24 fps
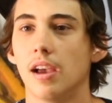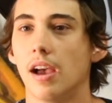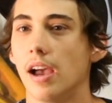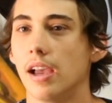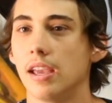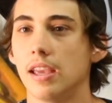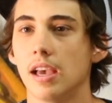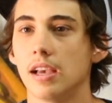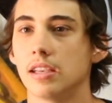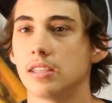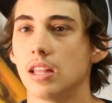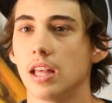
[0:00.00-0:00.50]

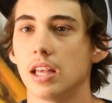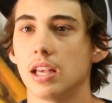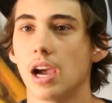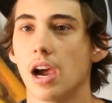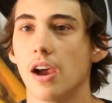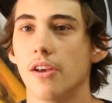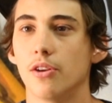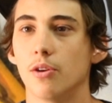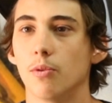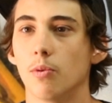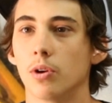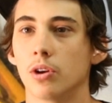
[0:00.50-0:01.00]
I guess that
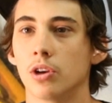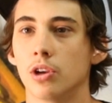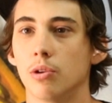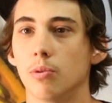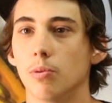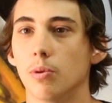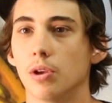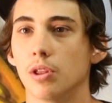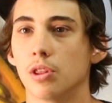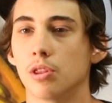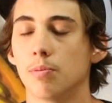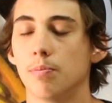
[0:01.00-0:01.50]
guy they're working
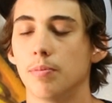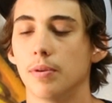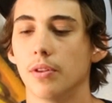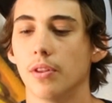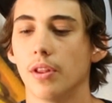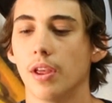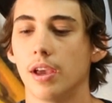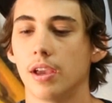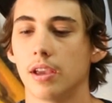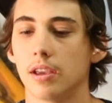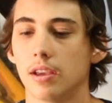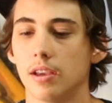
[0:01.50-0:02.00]
with, but
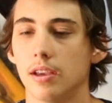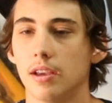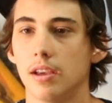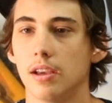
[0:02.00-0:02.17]
like